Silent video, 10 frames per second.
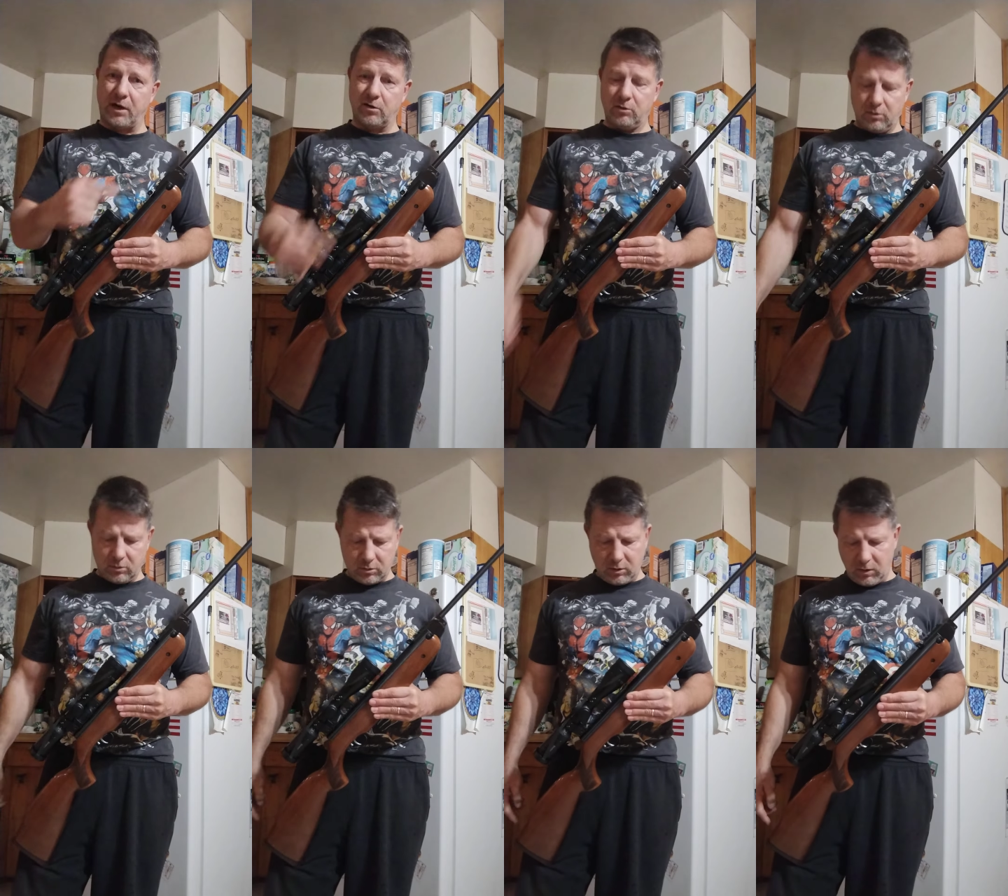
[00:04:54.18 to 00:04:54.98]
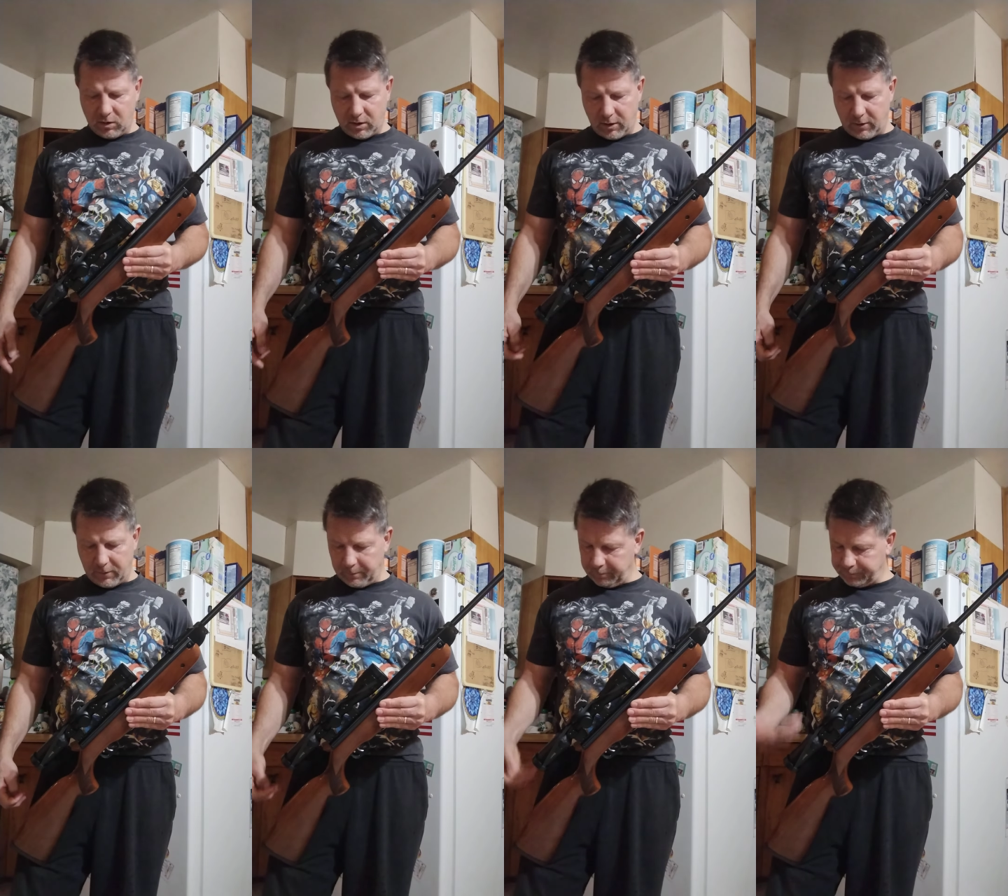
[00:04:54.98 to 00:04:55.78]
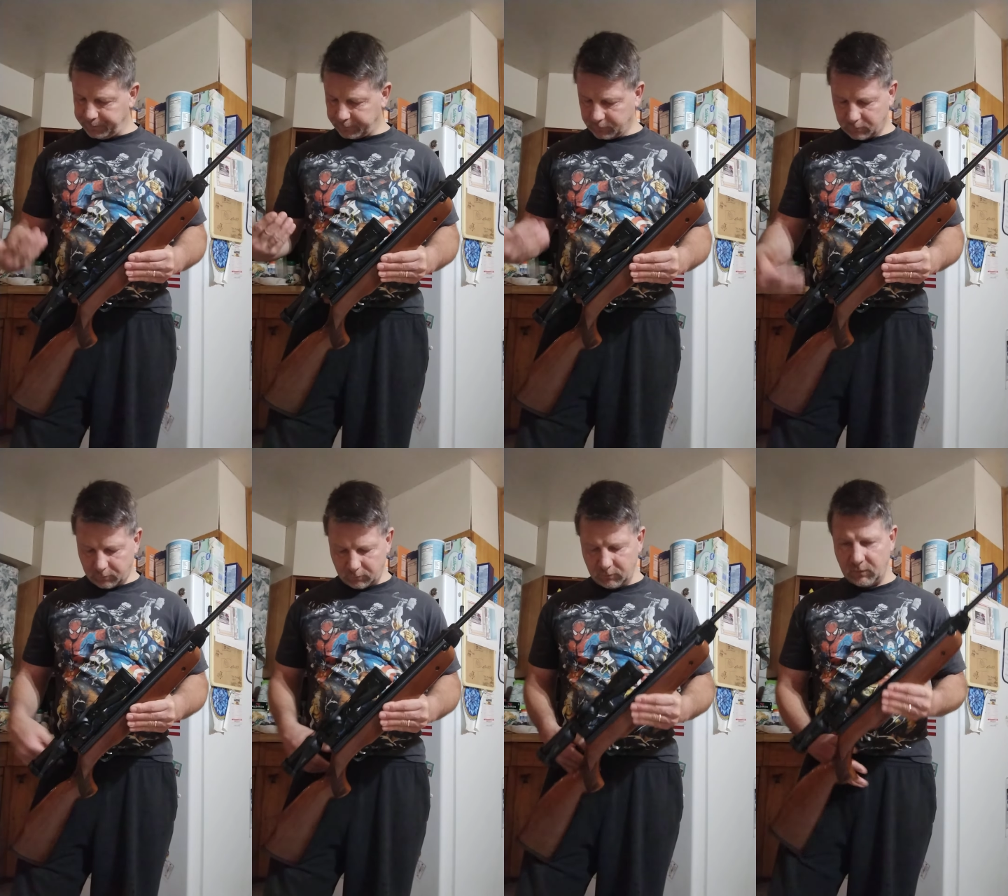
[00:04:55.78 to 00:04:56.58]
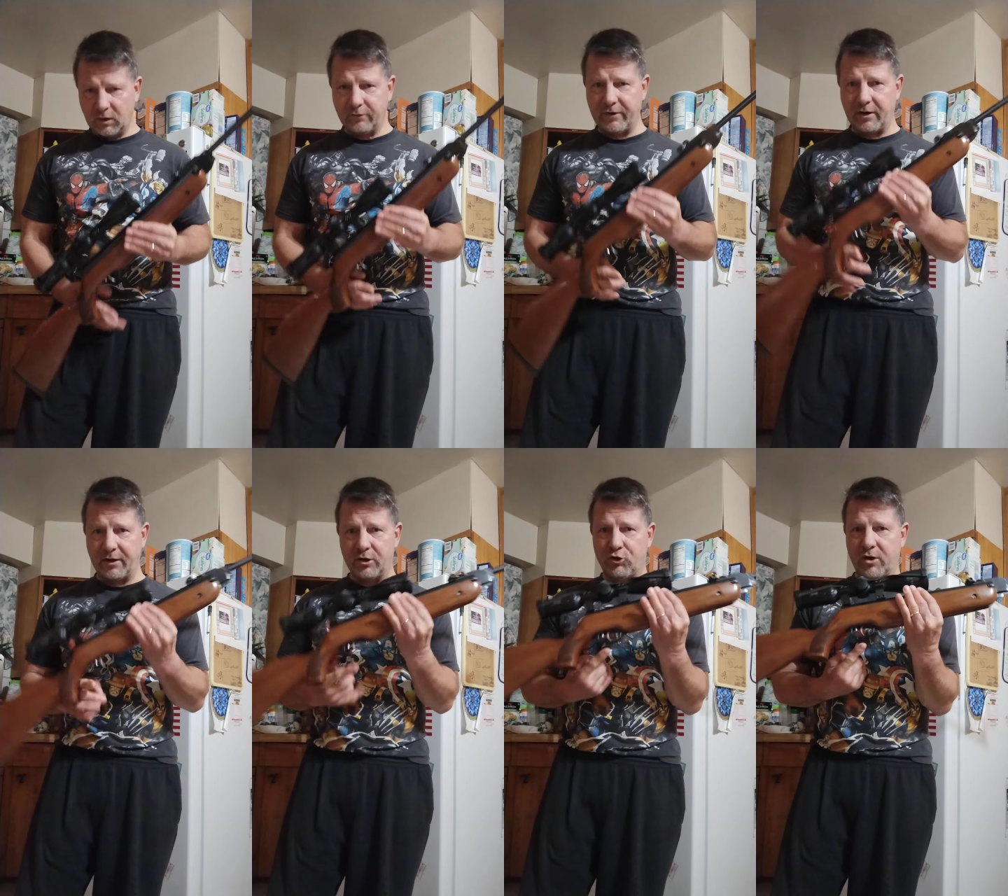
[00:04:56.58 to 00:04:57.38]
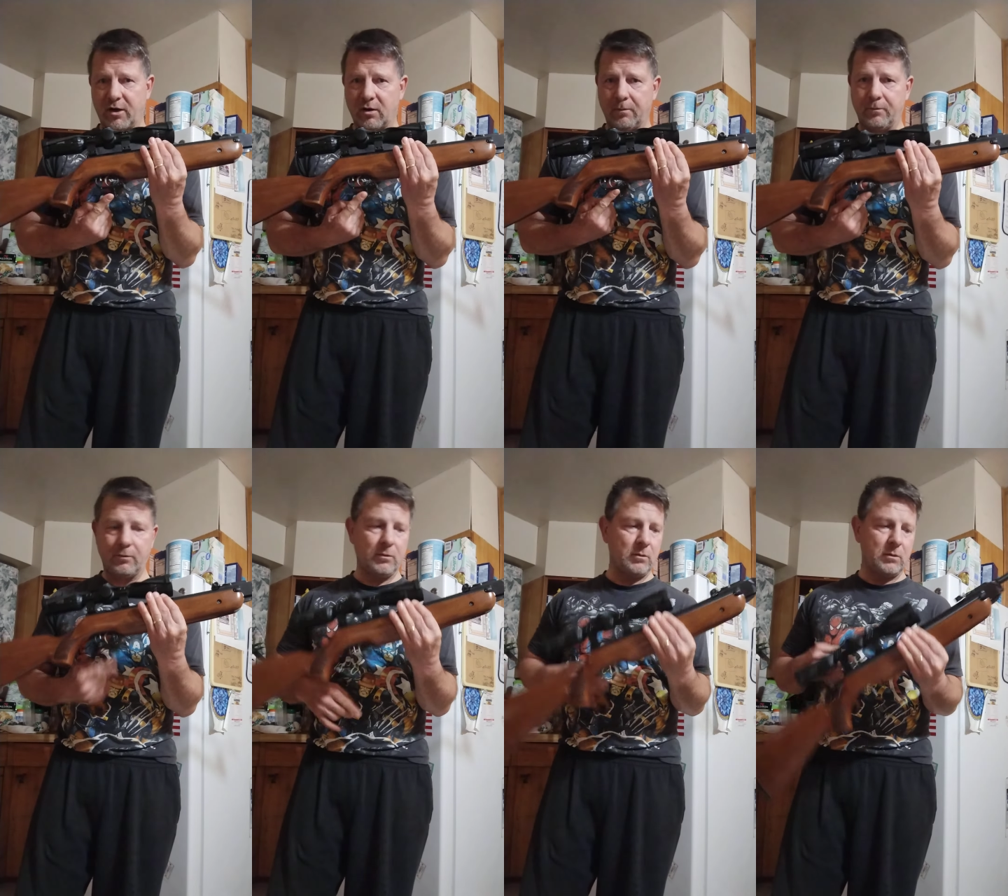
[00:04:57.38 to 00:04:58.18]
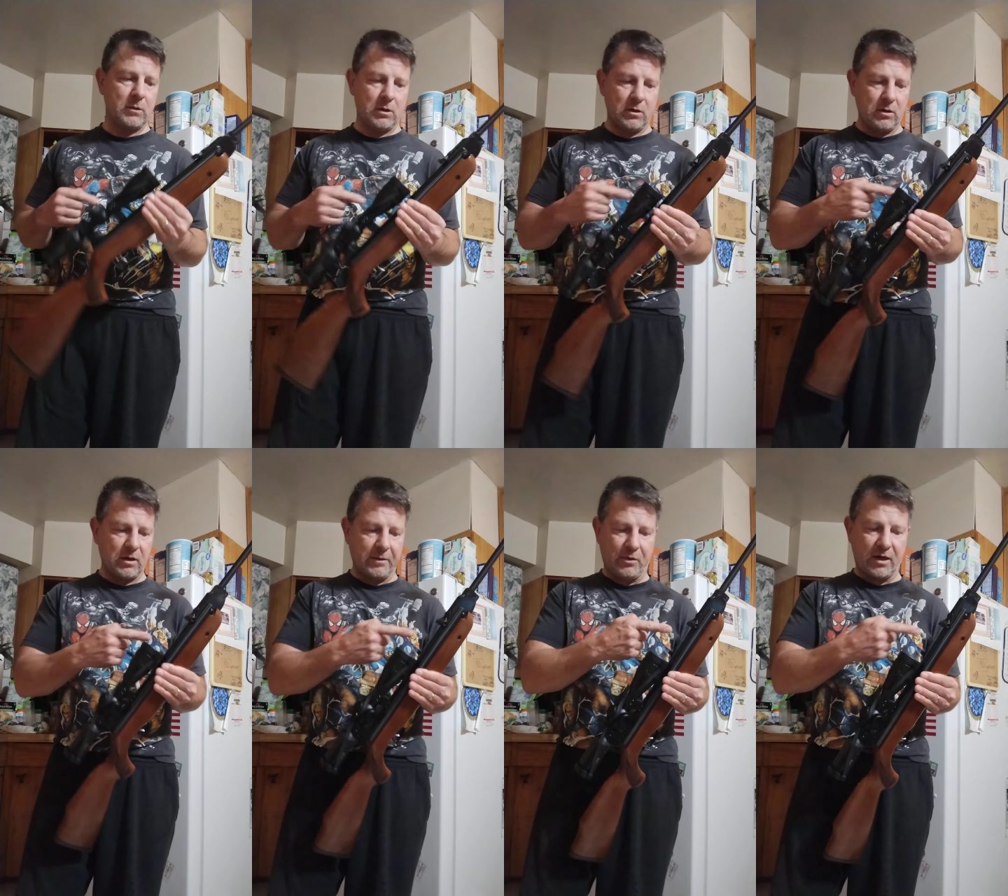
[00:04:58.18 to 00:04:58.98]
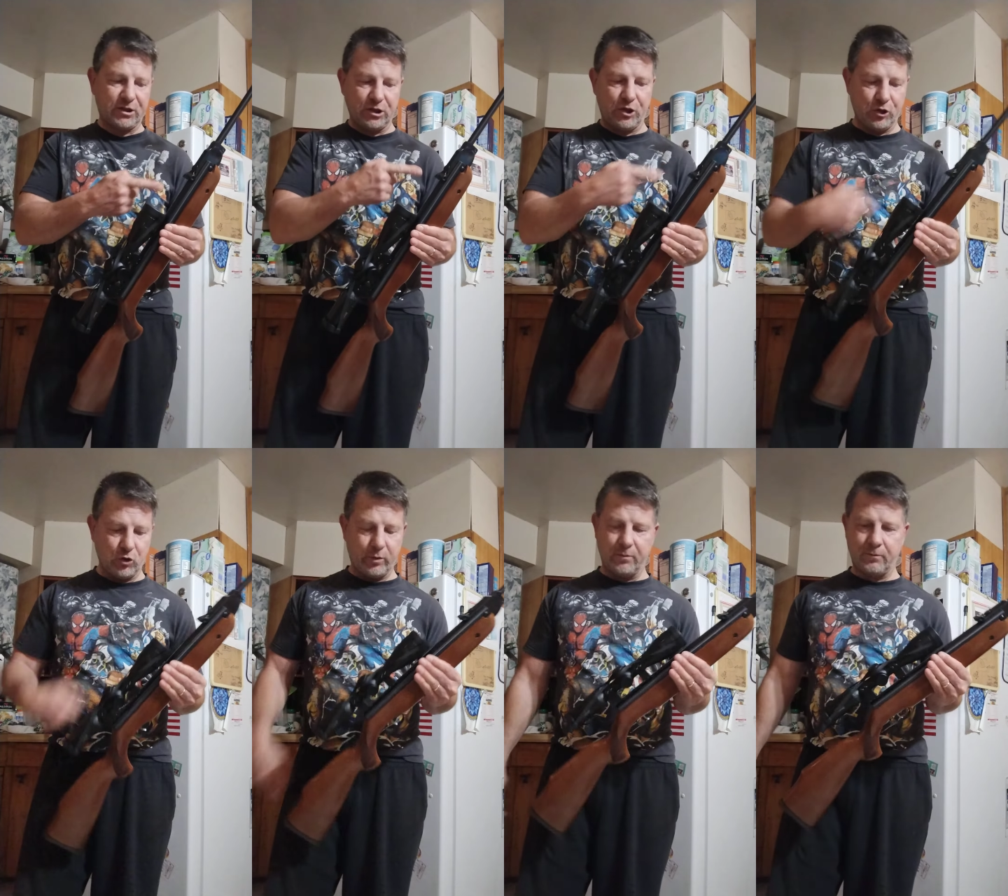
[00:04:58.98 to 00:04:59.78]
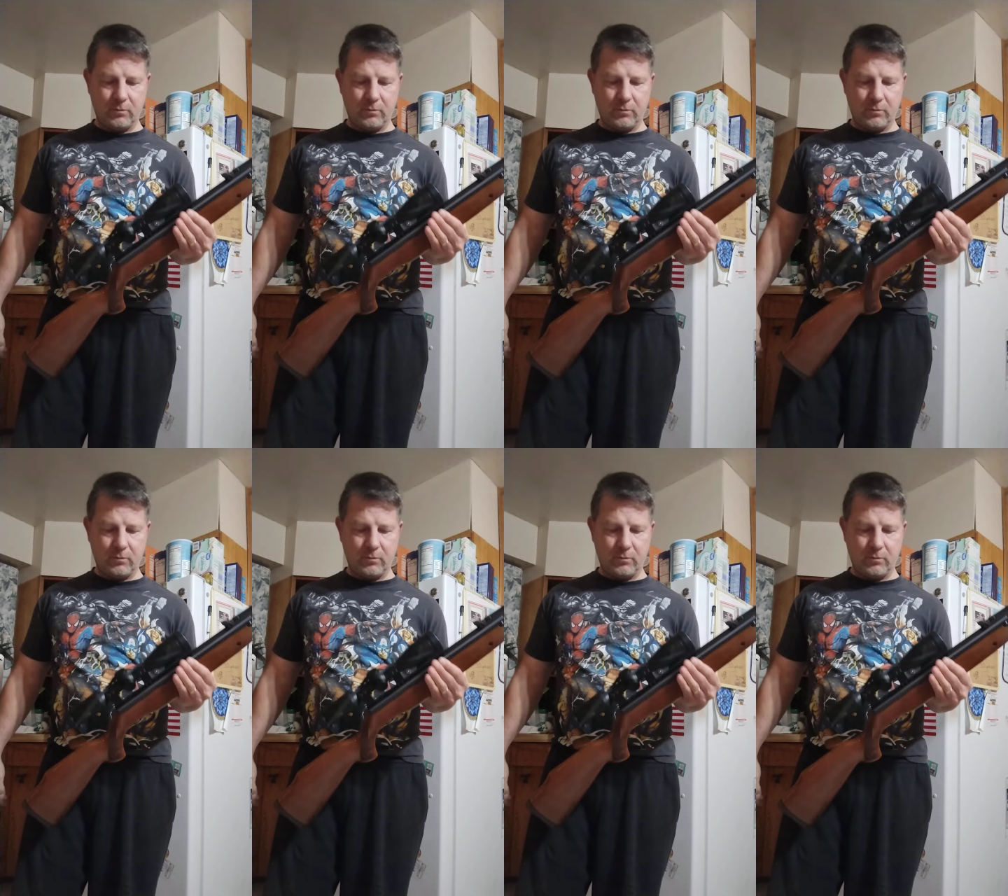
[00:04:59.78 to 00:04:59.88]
barrel, um, very good trigger, compression tube,